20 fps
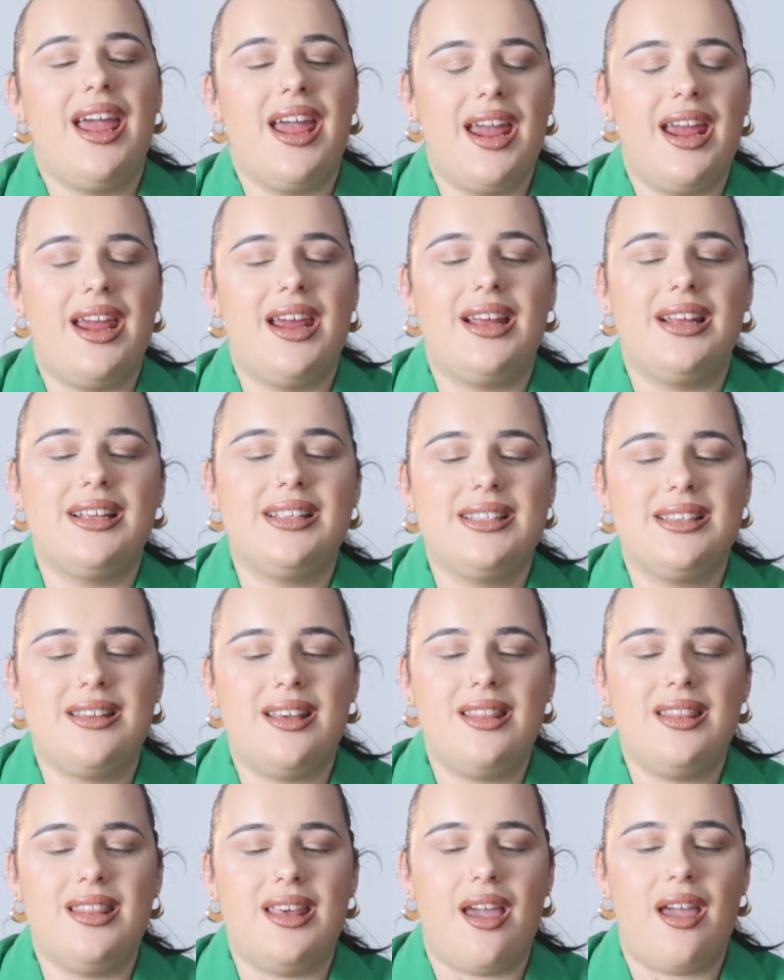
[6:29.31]
is
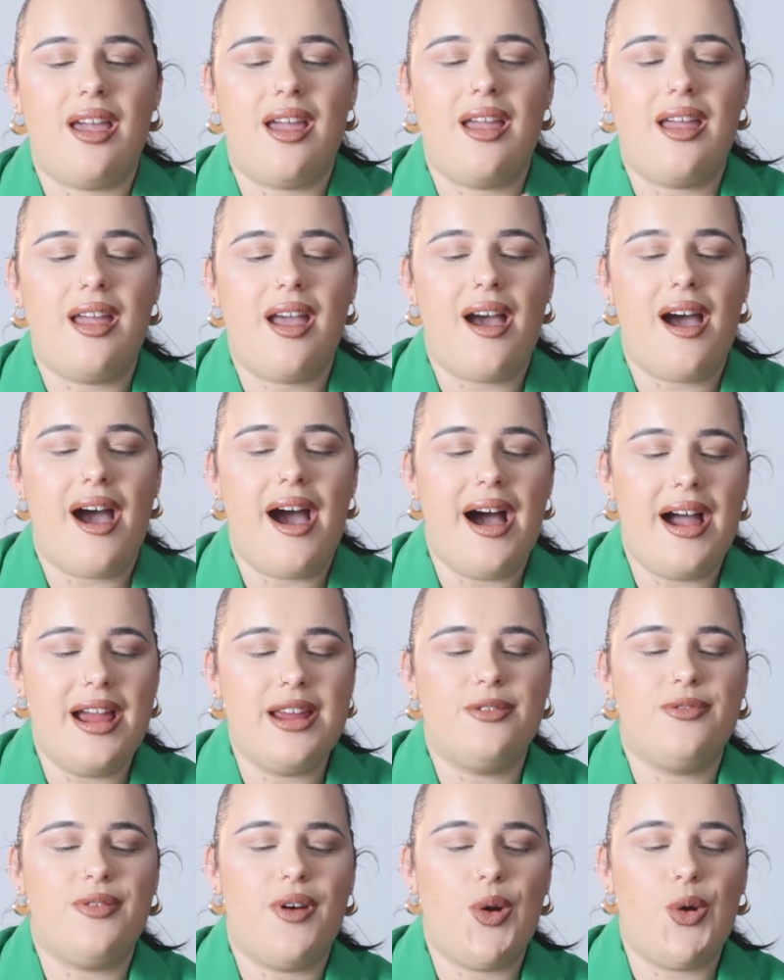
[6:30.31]
the
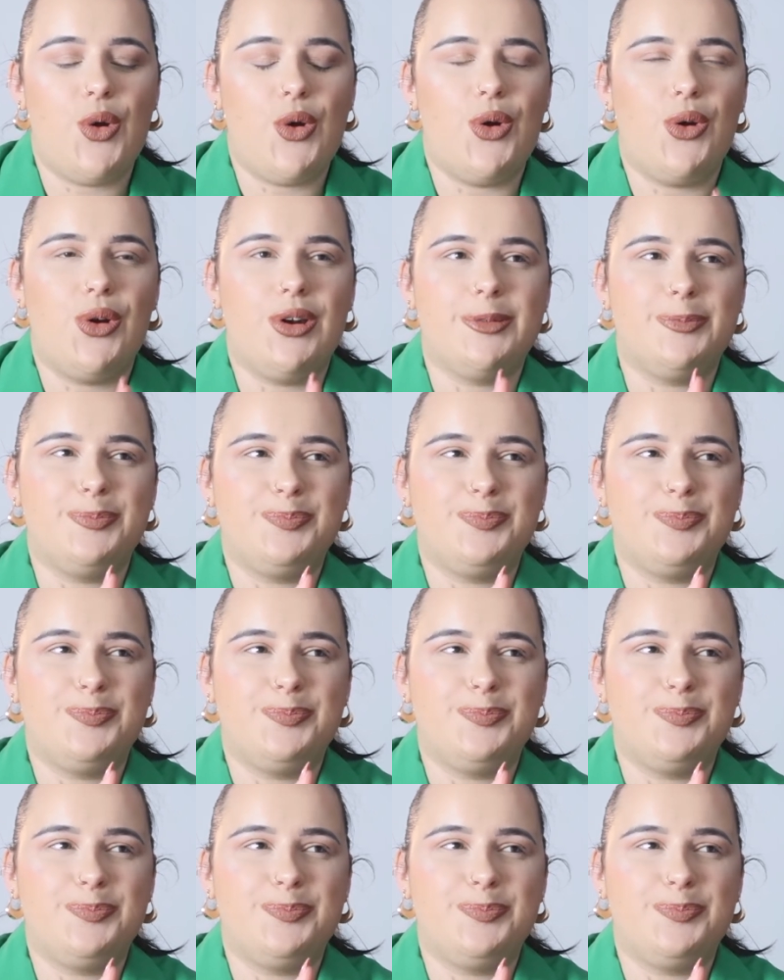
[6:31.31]
iPhone